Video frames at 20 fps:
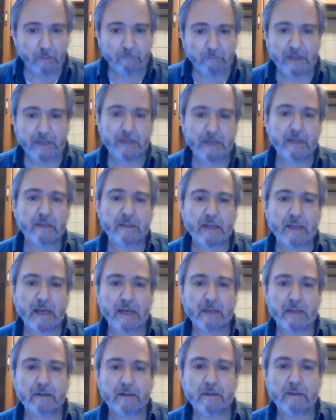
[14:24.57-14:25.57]
meaning
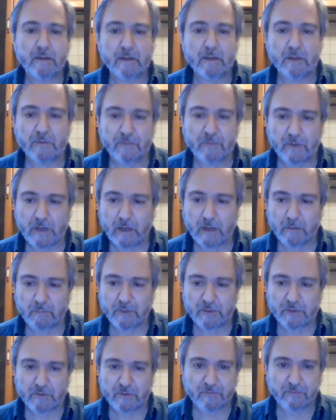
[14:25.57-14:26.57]
that if you got a
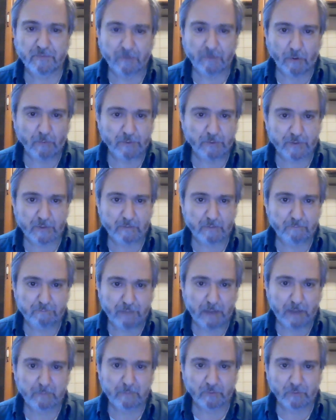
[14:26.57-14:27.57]
bunch of frozen
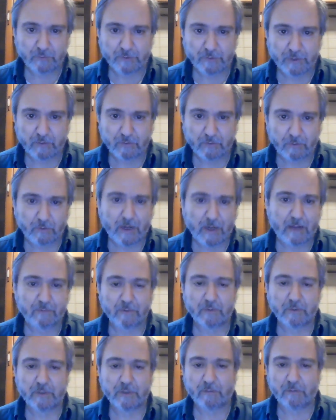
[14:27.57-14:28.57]
pebbles and
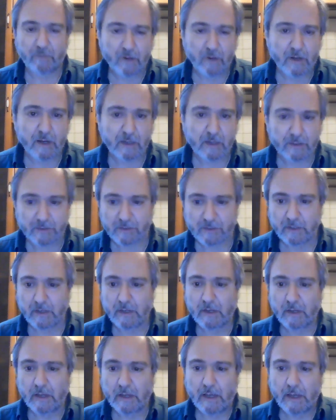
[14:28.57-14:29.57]
gravel and rocks
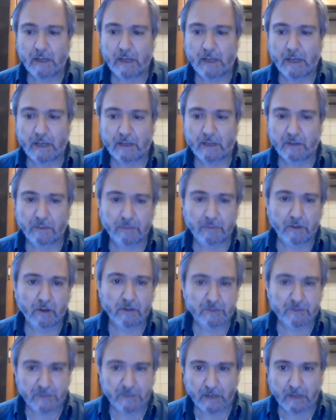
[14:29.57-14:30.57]
and it
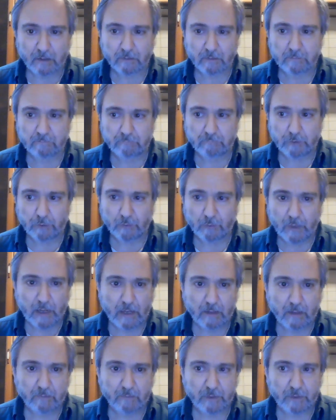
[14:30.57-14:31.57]
thaws out, you
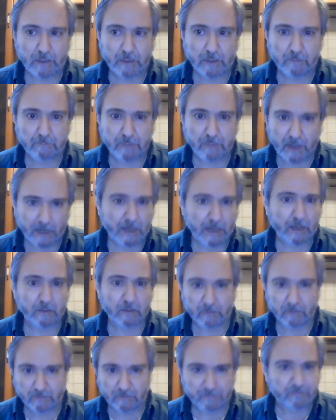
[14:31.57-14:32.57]
have a
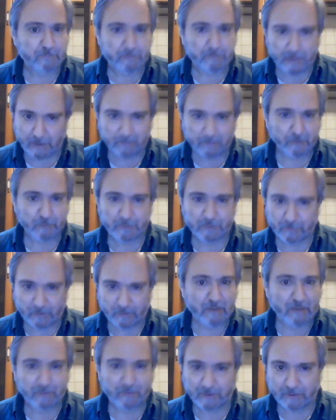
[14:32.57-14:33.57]
pile of pebbles,
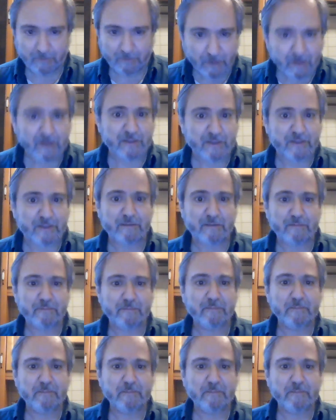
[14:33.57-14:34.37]
gravel, and rocks.